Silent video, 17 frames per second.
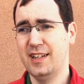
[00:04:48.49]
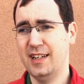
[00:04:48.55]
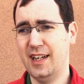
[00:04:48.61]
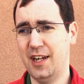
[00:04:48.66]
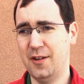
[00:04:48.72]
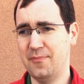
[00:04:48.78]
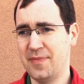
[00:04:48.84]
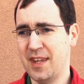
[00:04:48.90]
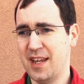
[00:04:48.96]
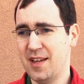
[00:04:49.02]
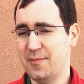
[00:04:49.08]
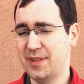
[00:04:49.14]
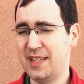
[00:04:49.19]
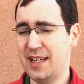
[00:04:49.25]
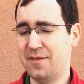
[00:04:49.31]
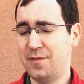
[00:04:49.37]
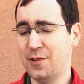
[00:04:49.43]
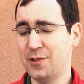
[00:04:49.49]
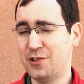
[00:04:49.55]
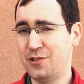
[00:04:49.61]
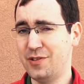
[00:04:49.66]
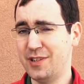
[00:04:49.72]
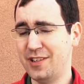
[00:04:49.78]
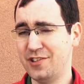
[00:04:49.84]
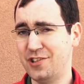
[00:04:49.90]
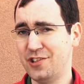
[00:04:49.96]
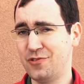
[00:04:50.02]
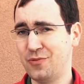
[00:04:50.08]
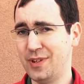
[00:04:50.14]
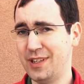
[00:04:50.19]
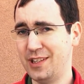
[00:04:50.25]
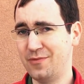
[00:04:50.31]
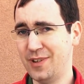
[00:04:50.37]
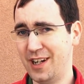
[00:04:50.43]
Um, but that first two years is
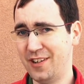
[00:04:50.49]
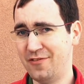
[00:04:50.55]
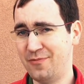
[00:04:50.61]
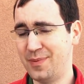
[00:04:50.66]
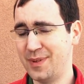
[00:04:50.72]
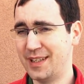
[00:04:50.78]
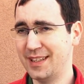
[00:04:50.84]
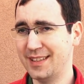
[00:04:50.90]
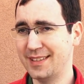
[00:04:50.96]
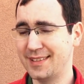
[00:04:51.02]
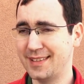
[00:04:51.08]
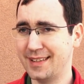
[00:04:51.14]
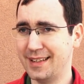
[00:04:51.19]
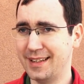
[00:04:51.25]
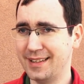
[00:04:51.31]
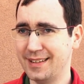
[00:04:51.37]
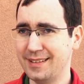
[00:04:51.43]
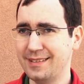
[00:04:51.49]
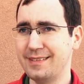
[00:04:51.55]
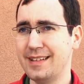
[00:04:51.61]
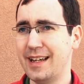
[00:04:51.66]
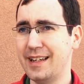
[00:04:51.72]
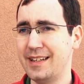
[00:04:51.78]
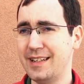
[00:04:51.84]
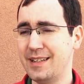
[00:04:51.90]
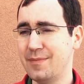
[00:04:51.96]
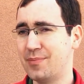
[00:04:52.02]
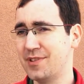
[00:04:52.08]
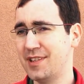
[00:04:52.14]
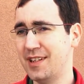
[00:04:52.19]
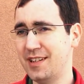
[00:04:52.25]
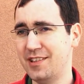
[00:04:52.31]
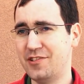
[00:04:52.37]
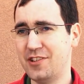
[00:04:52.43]
really rough because uh, ninety
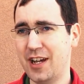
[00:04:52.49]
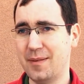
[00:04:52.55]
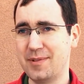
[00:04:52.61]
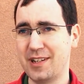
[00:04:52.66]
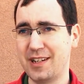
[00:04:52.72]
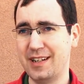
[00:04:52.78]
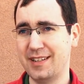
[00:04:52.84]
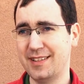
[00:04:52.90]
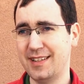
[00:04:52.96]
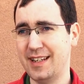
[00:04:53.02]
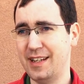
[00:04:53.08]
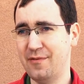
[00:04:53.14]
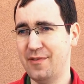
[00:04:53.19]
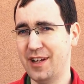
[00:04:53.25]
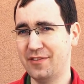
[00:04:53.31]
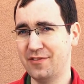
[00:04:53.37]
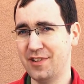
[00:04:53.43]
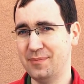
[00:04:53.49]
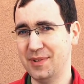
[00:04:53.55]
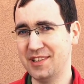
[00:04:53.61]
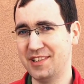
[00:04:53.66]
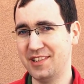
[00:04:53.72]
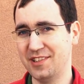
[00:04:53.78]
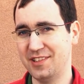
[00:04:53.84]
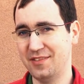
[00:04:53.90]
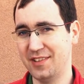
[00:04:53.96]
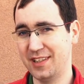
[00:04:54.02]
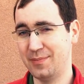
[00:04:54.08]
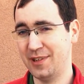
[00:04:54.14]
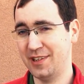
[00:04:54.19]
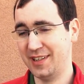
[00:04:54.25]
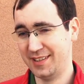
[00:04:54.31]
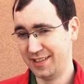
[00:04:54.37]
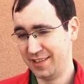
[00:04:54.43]
percent of the jobs are going to say they want three plus years of
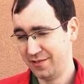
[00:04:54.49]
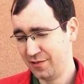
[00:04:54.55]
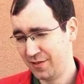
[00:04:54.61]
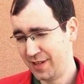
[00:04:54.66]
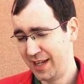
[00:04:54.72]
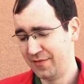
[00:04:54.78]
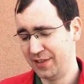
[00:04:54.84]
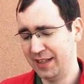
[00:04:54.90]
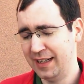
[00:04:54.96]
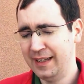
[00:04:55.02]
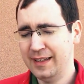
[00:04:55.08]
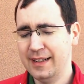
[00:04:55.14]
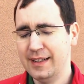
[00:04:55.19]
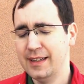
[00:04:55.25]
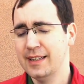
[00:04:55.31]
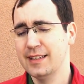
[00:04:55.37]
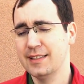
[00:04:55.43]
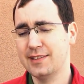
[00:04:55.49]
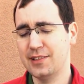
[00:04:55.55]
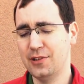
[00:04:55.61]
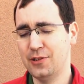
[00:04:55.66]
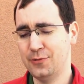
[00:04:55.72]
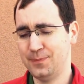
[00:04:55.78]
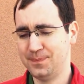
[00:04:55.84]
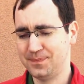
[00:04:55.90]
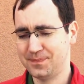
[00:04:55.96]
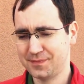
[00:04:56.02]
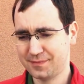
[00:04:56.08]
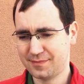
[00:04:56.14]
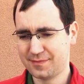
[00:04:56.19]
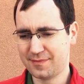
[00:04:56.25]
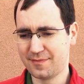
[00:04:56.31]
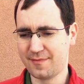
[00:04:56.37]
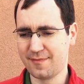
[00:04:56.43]
experience and you don't have it. So
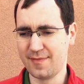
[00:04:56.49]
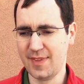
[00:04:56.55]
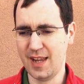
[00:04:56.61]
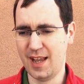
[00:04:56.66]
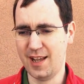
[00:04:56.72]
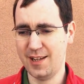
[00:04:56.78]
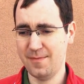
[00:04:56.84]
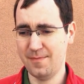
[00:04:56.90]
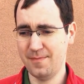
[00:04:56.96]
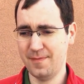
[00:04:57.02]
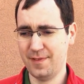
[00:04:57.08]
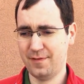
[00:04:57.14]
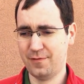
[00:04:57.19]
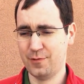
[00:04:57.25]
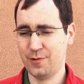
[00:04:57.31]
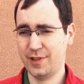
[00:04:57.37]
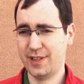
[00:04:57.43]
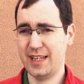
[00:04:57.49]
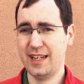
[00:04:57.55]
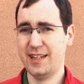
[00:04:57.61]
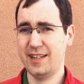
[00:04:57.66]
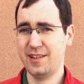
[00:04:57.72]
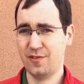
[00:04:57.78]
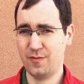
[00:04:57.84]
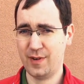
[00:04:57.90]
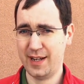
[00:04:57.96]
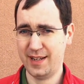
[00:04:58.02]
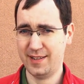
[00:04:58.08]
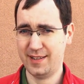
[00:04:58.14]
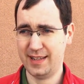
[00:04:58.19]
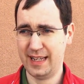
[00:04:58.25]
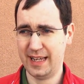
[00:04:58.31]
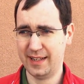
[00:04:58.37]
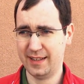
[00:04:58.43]
um, for getting your way
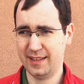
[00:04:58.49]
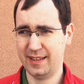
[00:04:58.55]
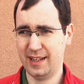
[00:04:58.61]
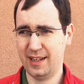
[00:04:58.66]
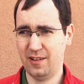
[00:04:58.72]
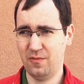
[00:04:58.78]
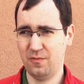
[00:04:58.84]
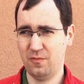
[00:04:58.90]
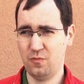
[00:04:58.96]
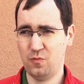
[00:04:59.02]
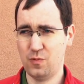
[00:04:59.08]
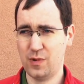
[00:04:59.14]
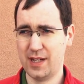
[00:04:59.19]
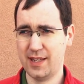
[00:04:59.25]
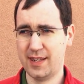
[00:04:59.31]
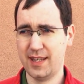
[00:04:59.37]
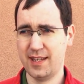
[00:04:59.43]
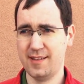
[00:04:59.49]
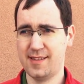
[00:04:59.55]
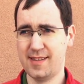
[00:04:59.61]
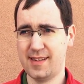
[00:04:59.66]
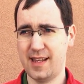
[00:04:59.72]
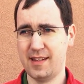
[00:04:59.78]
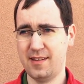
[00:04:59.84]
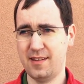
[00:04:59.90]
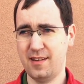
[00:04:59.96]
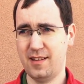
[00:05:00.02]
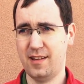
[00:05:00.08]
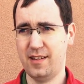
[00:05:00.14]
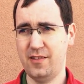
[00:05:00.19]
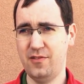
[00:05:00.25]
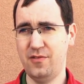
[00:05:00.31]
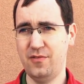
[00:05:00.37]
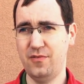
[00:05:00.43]
into that, uh, one of the things that
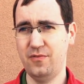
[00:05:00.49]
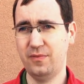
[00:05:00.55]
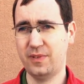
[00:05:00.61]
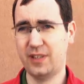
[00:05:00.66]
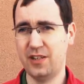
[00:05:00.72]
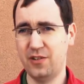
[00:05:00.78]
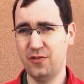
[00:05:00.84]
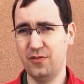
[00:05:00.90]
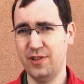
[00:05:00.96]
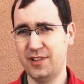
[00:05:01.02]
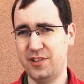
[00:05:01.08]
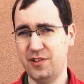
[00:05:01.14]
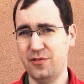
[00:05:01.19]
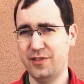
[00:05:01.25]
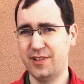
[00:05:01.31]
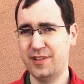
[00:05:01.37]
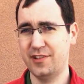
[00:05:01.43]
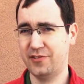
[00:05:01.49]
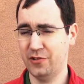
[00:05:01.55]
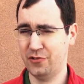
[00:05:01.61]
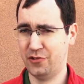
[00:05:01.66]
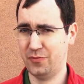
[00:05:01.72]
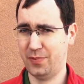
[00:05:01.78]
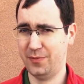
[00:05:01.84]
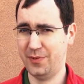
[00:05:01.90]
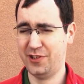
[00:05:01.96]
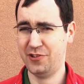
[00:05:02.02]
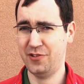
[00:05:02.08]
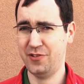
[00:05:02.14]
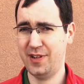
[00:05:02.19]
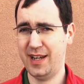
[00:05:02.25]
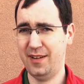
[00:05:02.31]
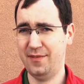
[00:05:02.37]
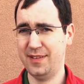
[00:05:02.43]
you can do is use the social permission
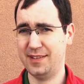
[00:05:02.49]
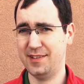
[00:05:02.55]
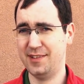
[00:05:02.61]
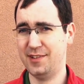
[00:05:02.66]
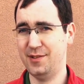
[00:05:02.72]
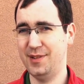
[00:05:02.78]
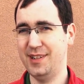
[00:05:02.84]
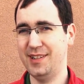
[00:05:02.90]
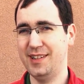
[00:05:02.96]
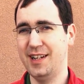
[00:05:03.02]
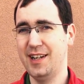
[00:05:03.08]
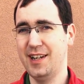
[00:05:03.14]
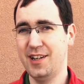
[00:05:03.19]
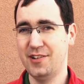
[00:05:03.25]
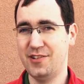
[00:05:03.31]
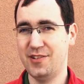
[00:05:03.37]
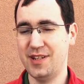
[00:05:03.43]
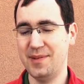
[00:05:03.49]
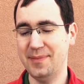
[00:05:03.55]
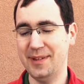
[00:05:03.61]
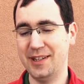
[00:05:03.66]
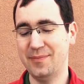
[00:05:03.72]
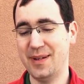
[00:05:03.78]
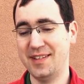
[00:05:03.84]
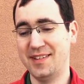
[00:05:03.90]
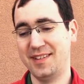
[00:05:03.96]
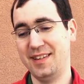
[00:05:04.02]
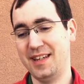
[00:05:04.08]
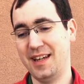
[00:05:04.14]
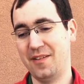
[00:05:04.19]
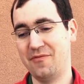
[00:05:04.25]
you have as a student to email basically